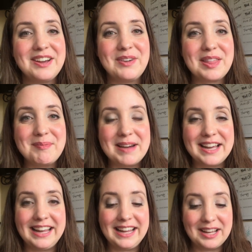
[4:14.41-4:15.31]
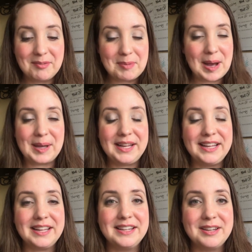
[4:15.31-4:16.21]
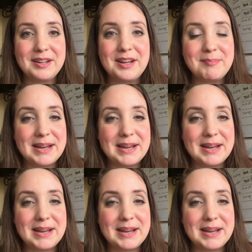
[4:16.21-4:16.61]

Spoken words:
with my body and